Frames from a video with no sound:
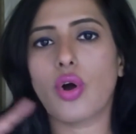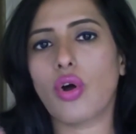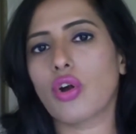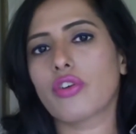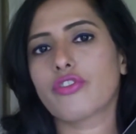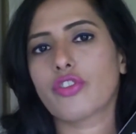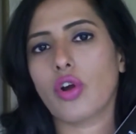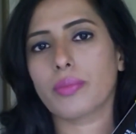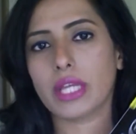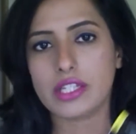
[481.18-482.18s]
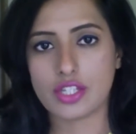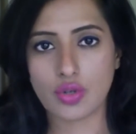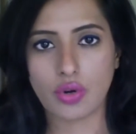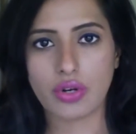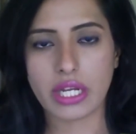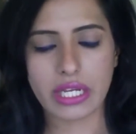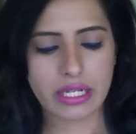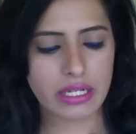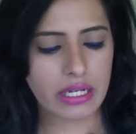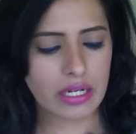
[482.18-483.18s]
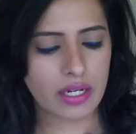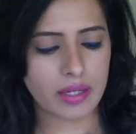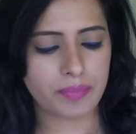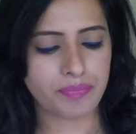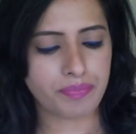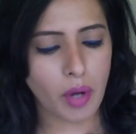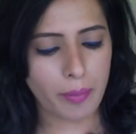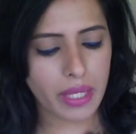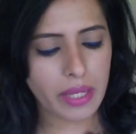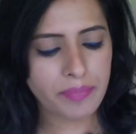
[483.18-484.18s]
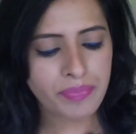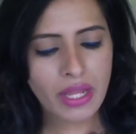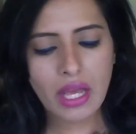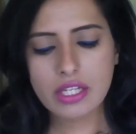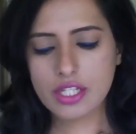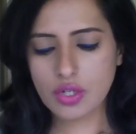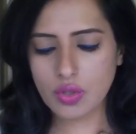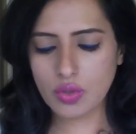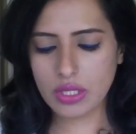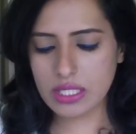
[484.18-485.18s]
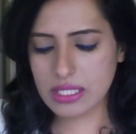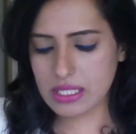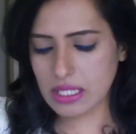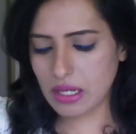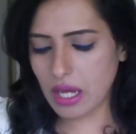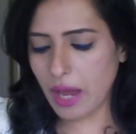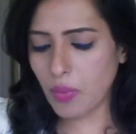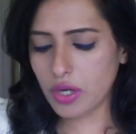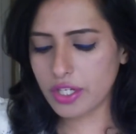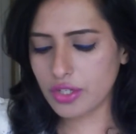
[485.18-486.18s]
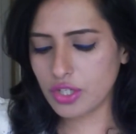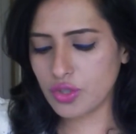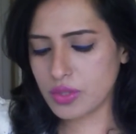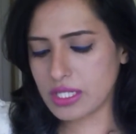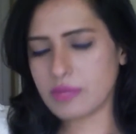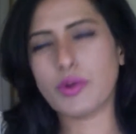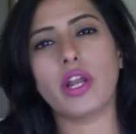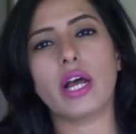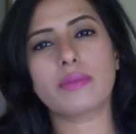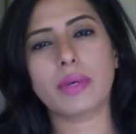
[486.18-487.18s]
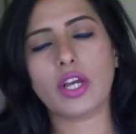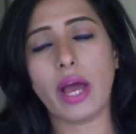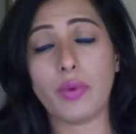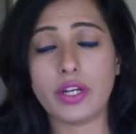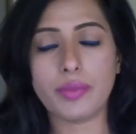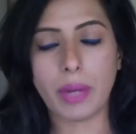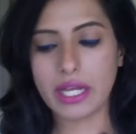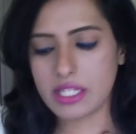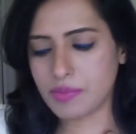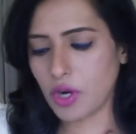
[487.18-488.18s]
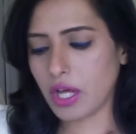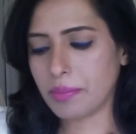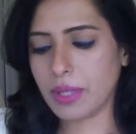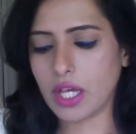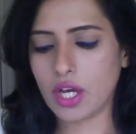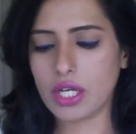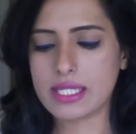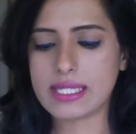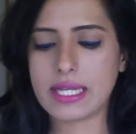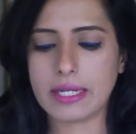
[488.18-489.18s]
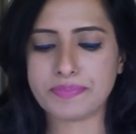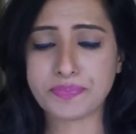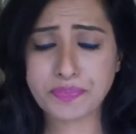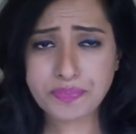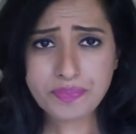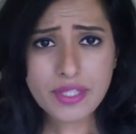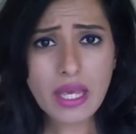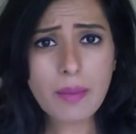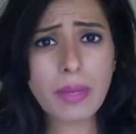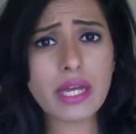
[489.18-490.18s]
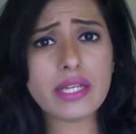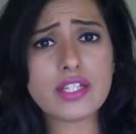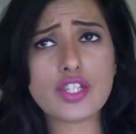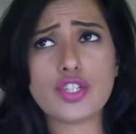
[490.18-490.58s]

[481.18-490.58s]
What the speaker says: or from their store in Bombay. So I wanted to use this product, I wanted to buy this product because I